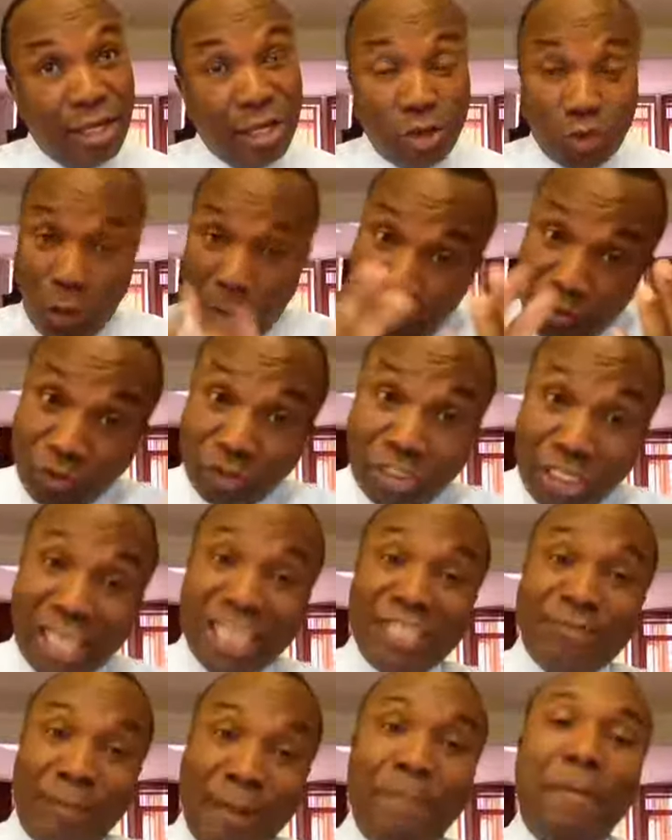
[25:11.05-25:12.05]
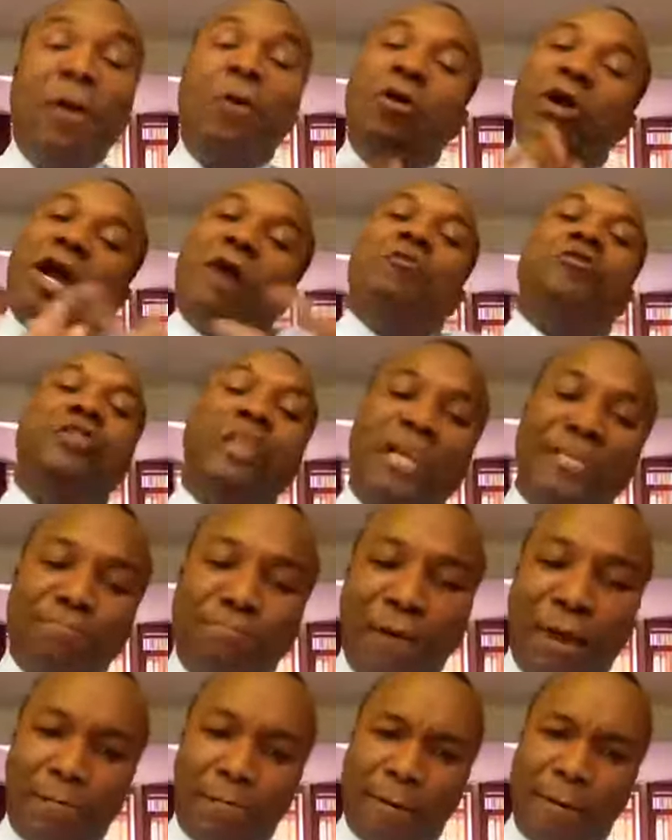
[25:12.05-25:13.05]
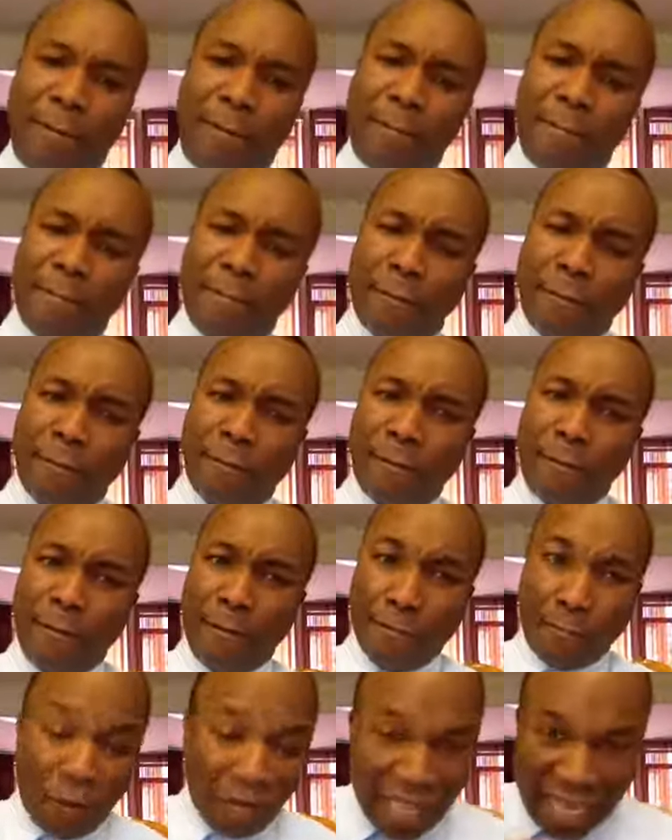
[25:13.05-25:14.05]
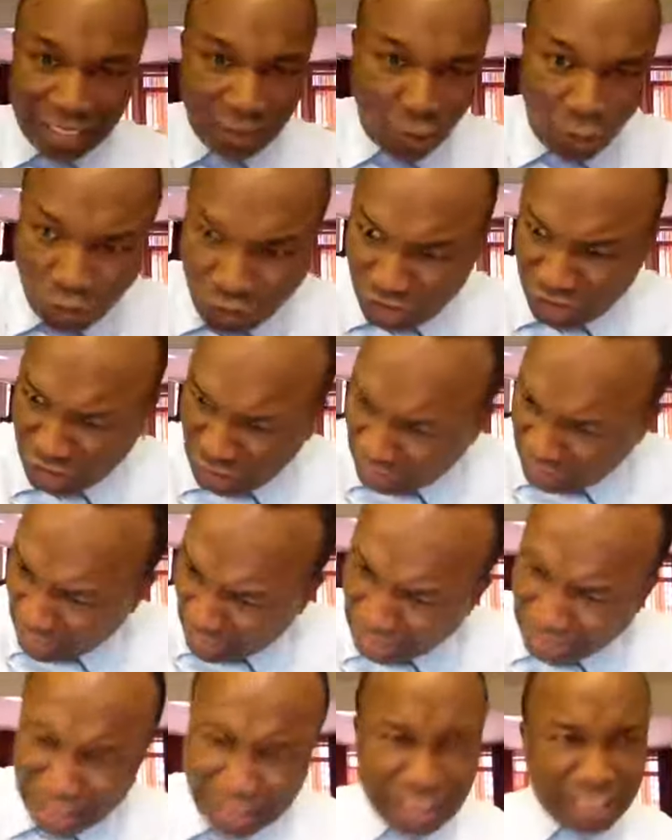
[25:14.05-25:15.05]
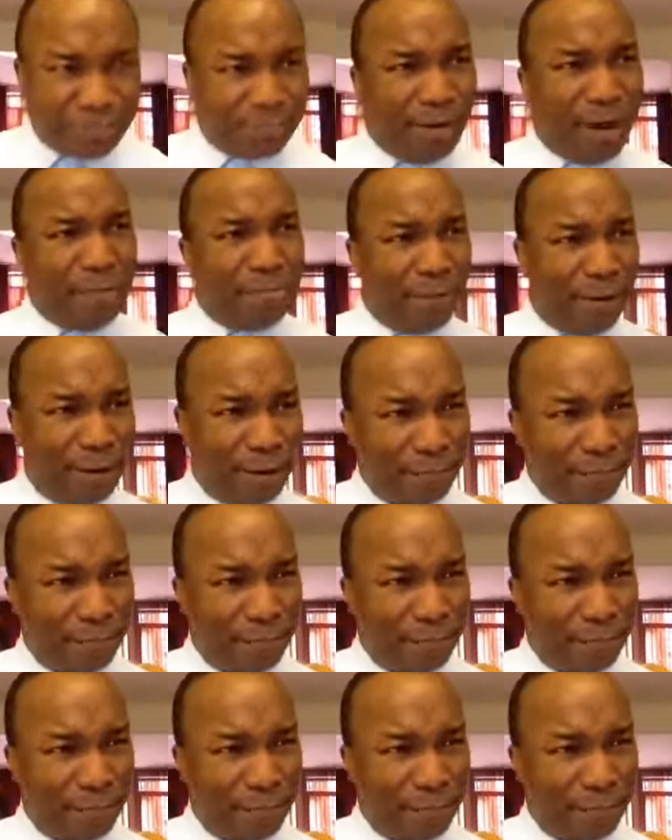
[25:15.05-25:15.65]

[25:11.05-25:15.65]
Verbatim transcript: You want me to say it's Papa? Okay, I will say it's Papa. But I don't see that this is Papa.